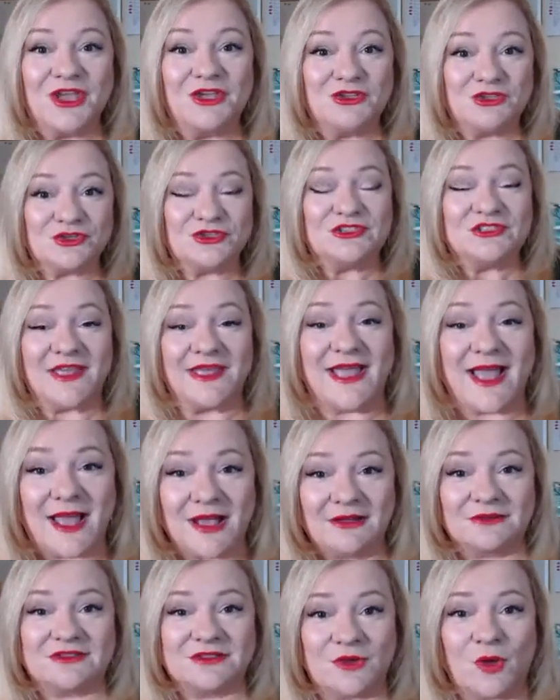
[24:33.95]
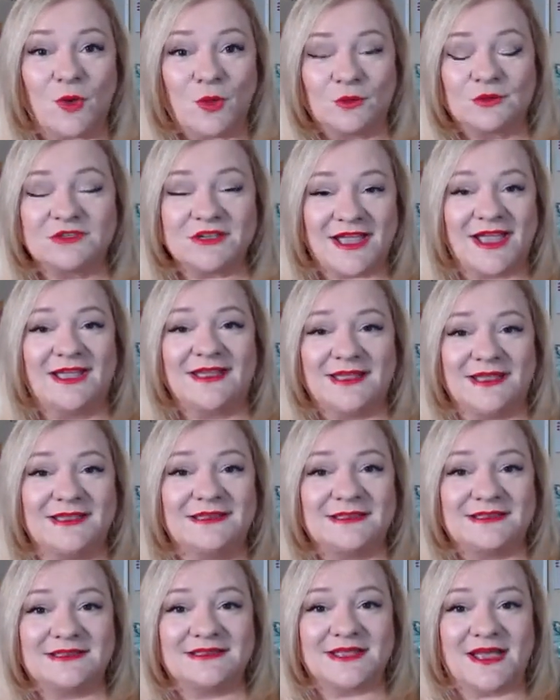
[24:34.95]
to stay out all day in
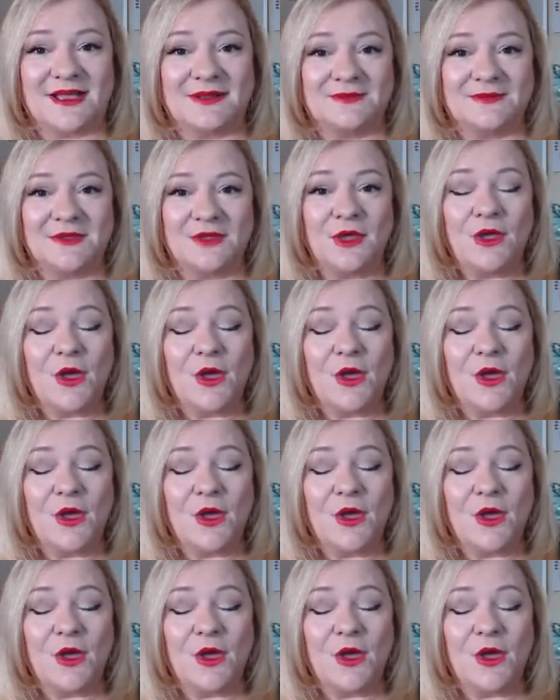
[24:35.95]
the sun.